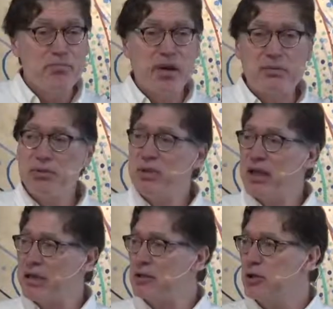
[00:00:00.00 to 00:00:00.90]
Maybe
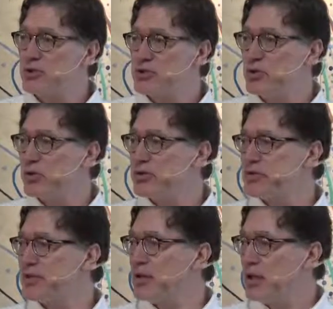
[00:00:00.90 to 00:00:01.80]
behind closed
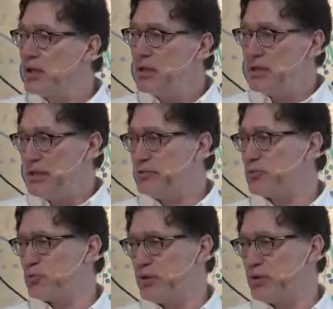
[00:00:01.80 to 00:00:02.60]
doors, he is